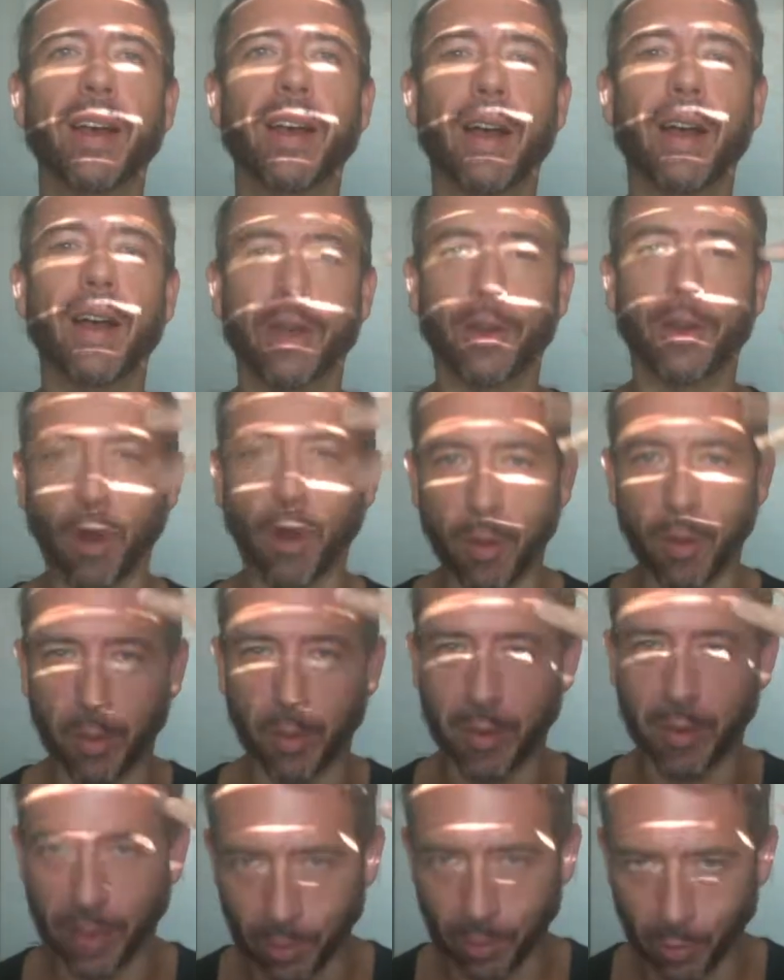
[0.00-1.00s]
karma
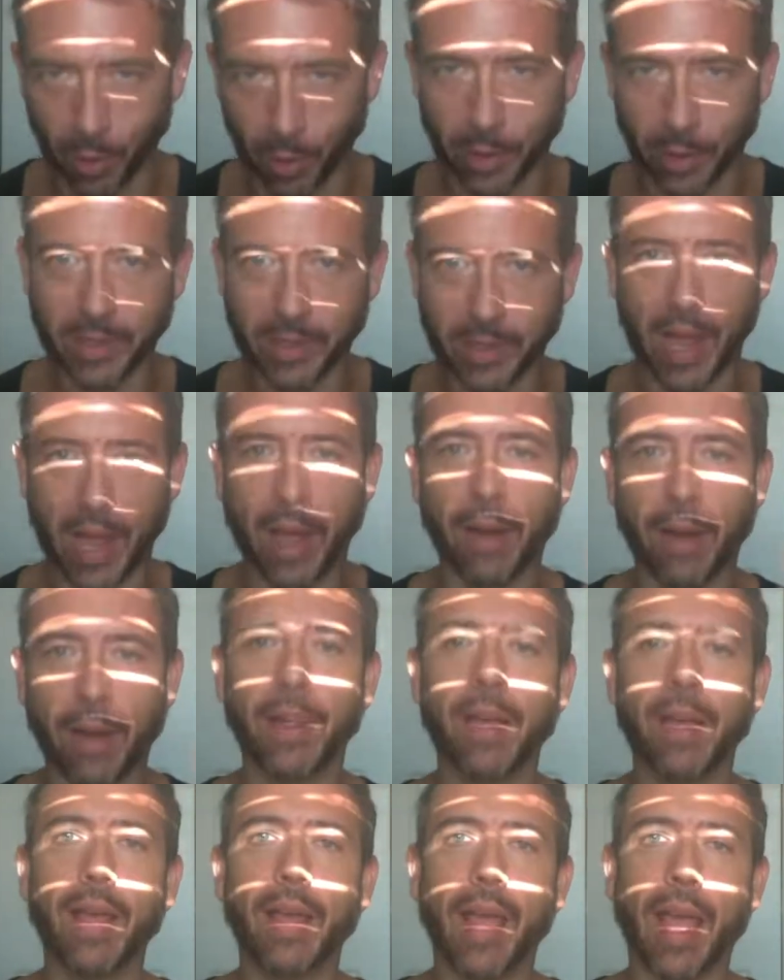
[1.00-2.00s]
being worked out,
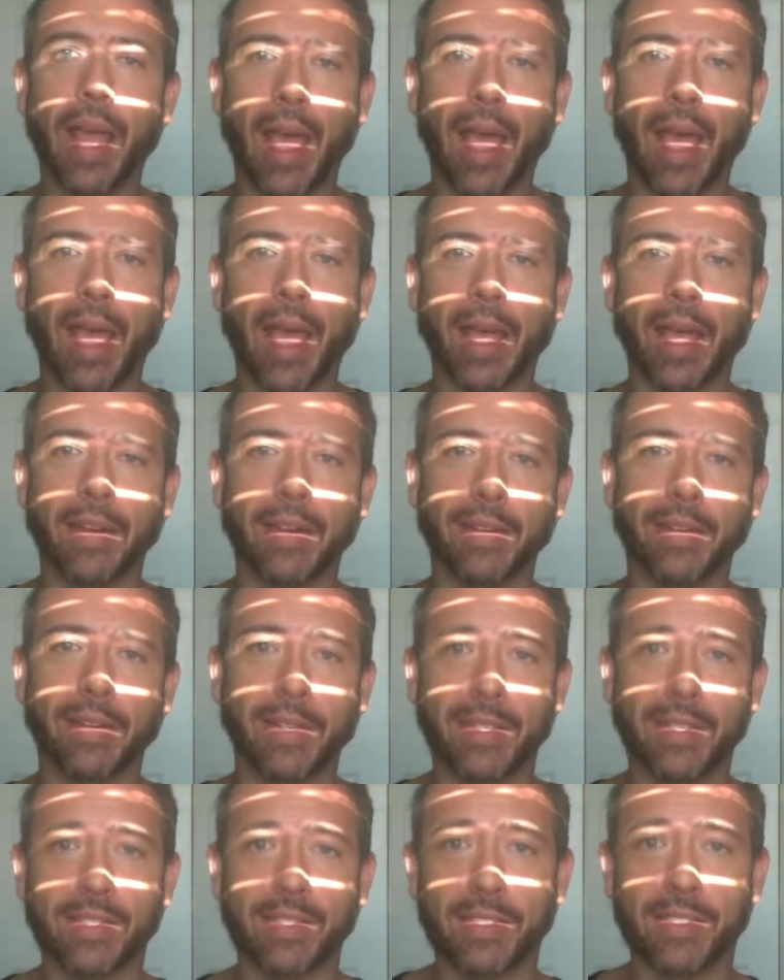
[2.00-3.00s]
and
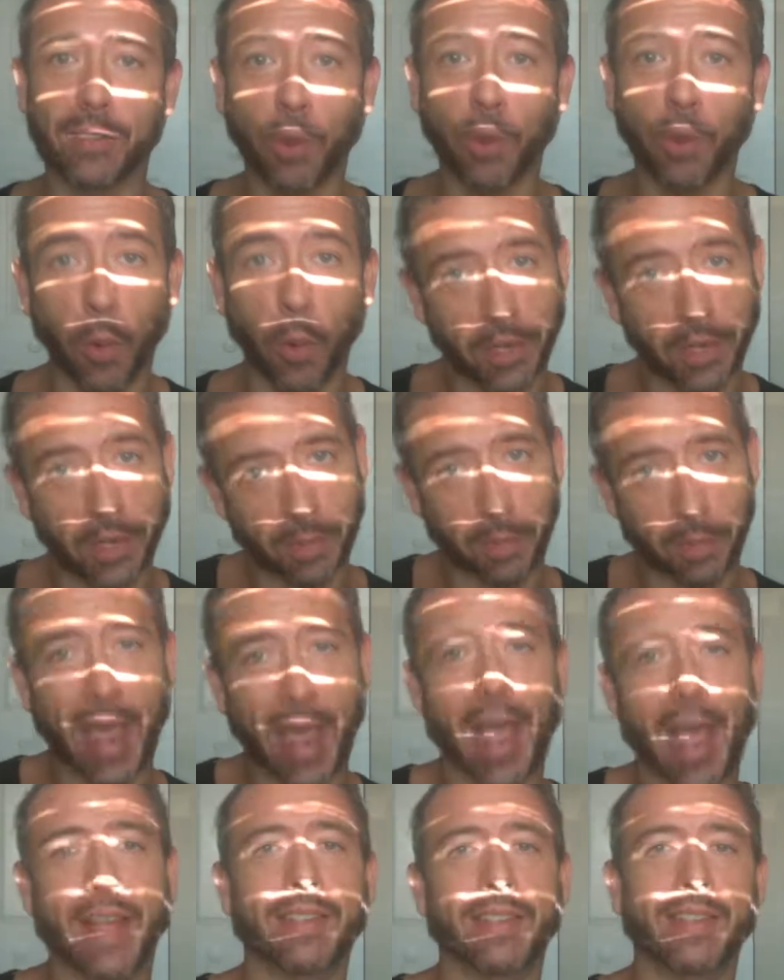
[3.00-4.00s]
it's going to
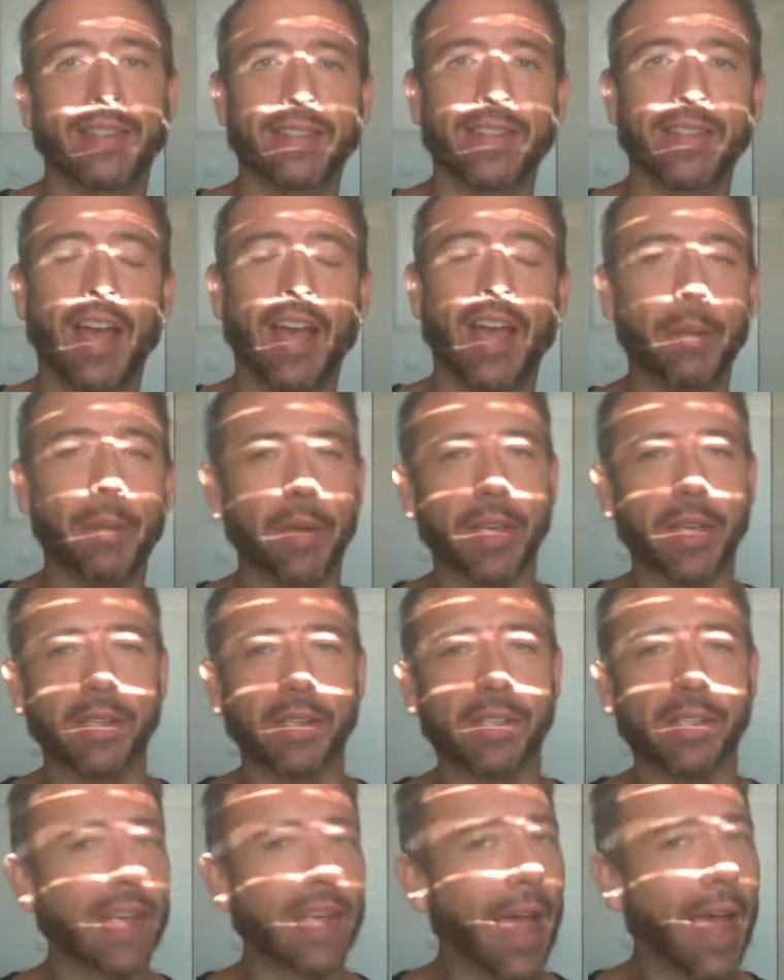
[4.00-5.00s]
pass in time,
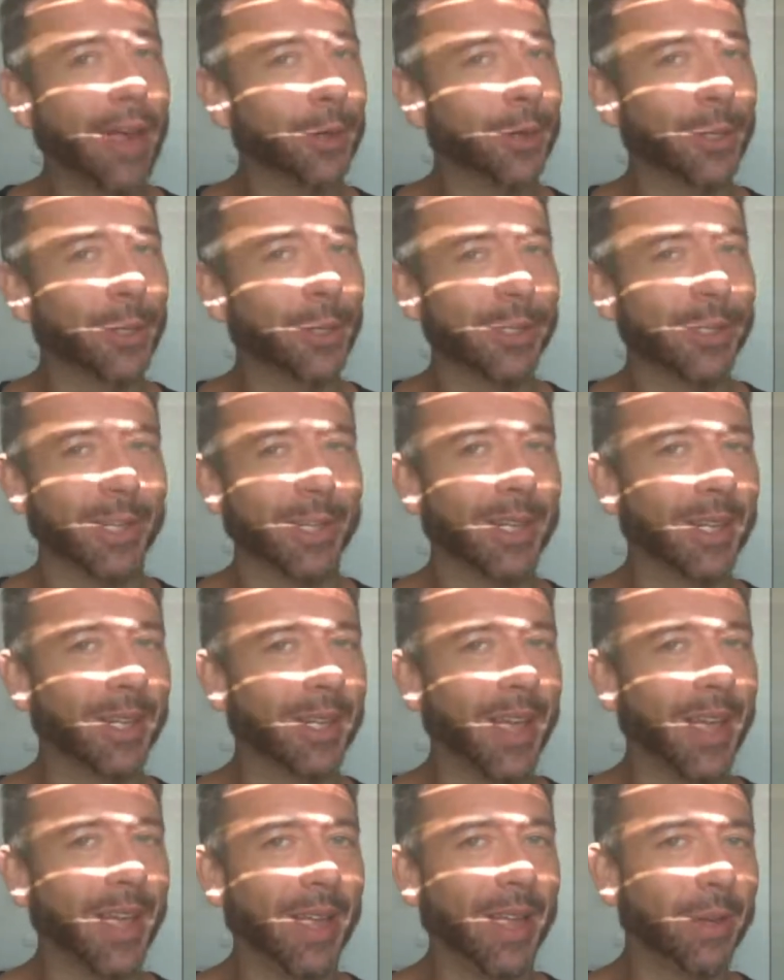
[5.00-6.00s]
because Saturn isn't going to
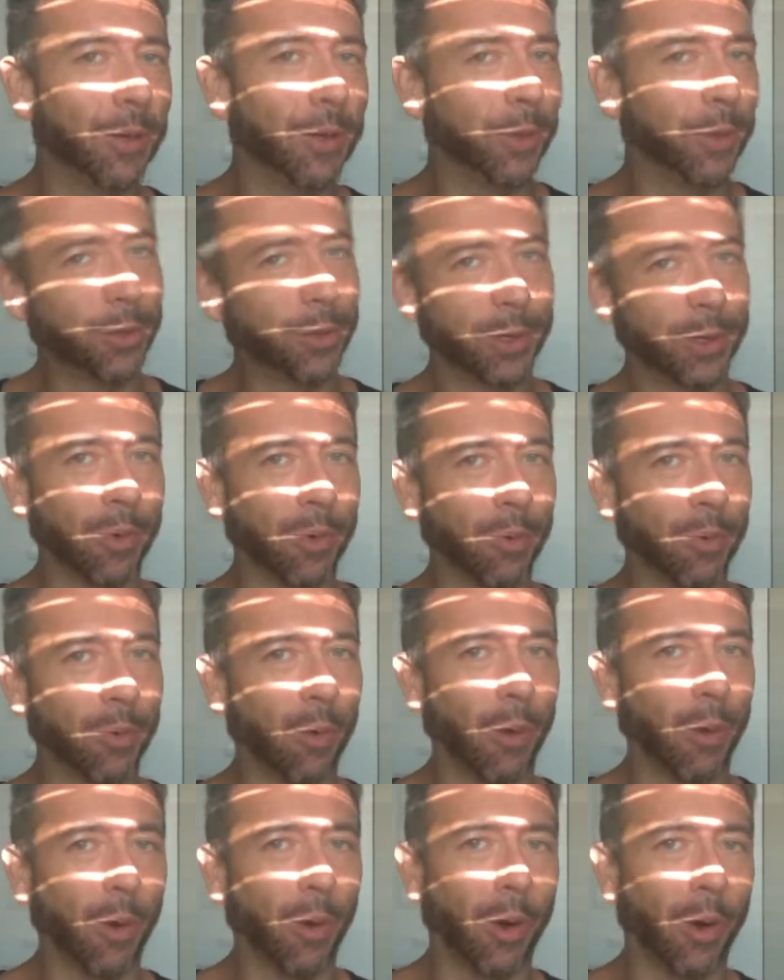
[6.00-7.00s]
let nuclear
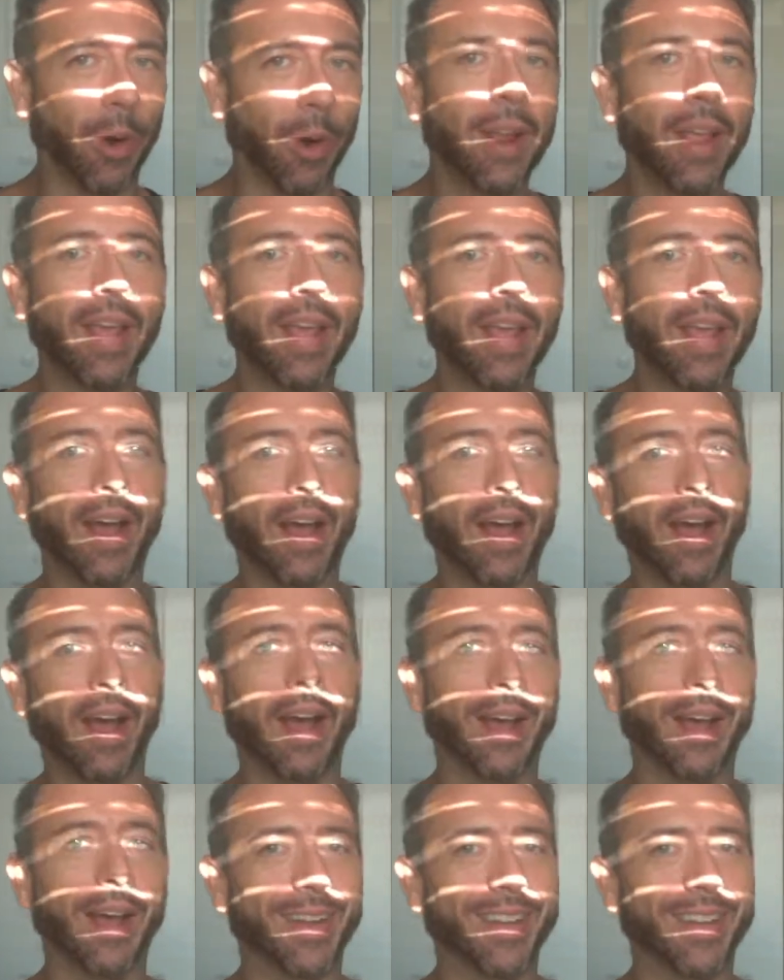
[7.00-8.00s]
war
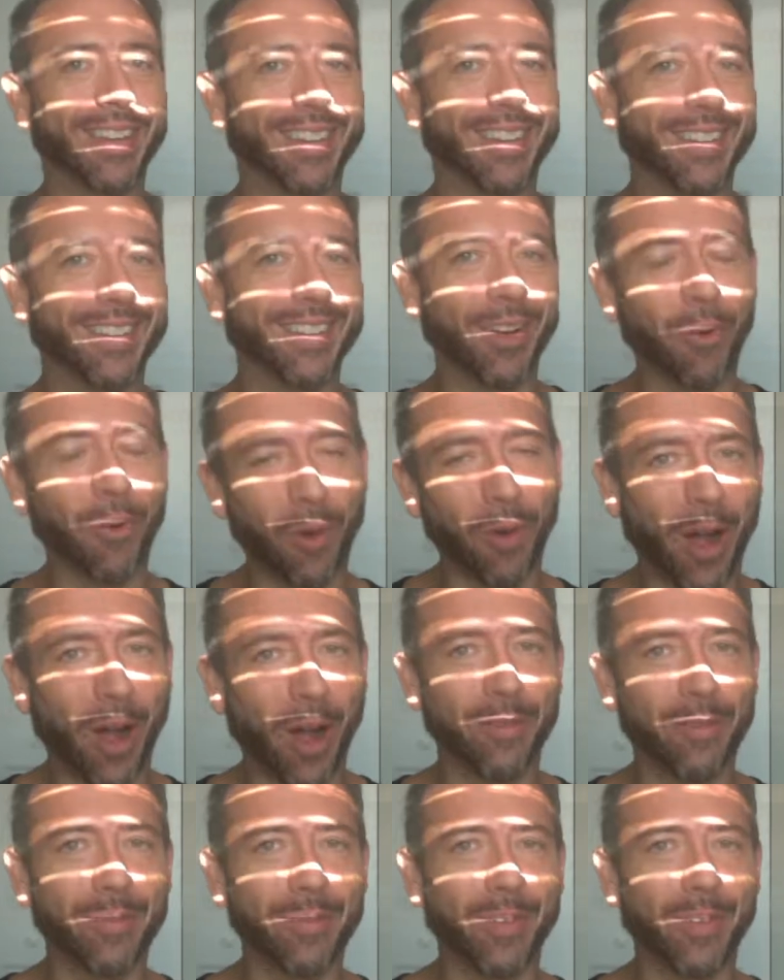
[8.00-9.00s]
go
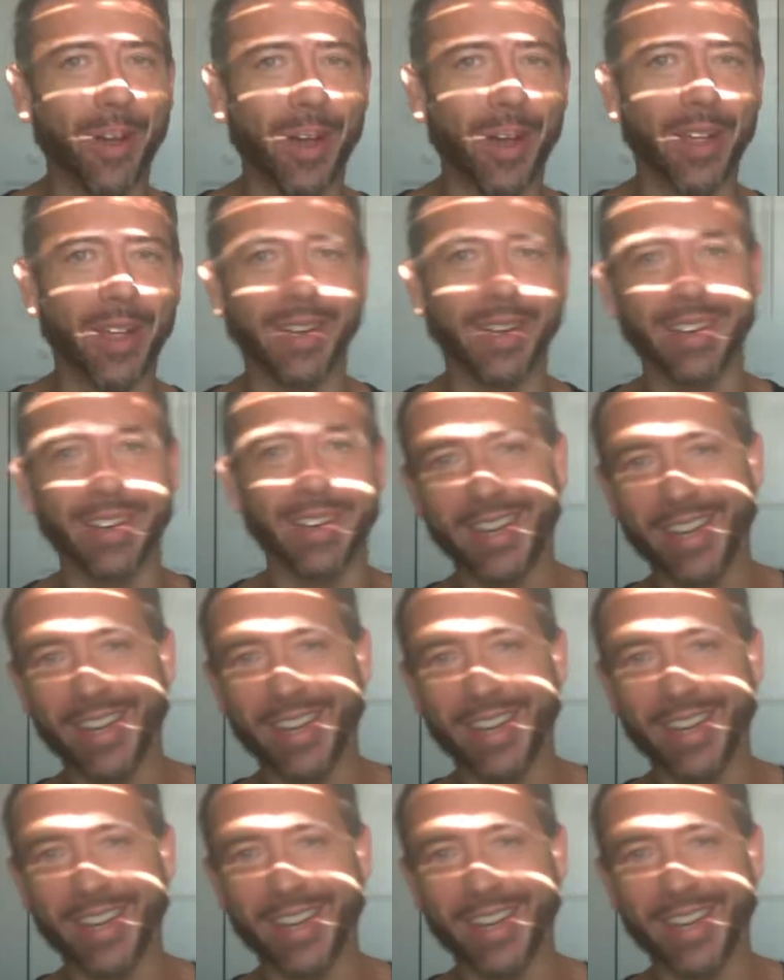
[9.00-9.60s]
off on